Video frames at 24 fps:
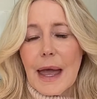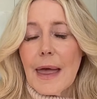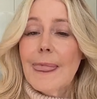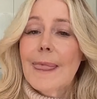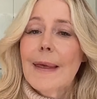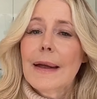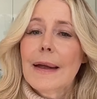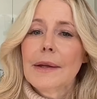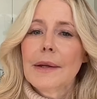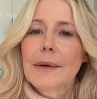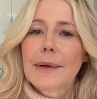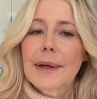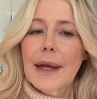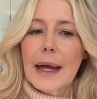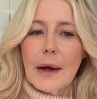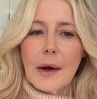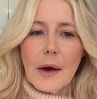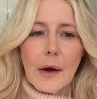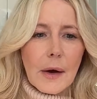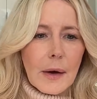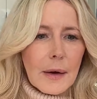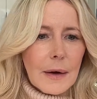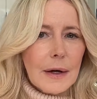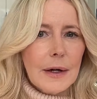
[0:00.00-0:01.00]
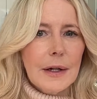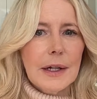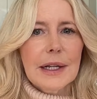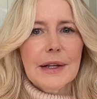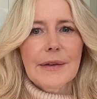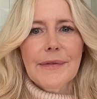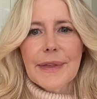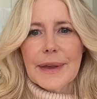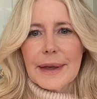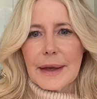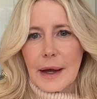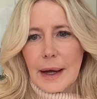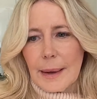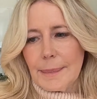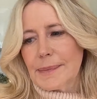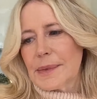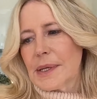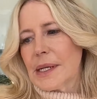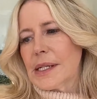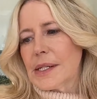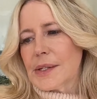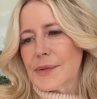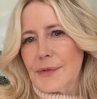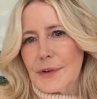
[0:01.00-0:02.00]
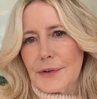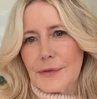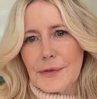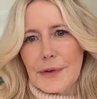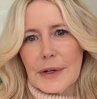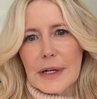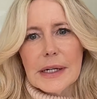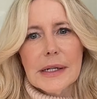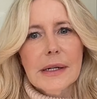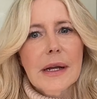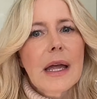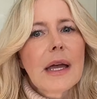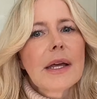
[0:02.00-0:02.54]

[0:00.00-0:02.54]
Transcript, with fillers: and then you get all of the updates for free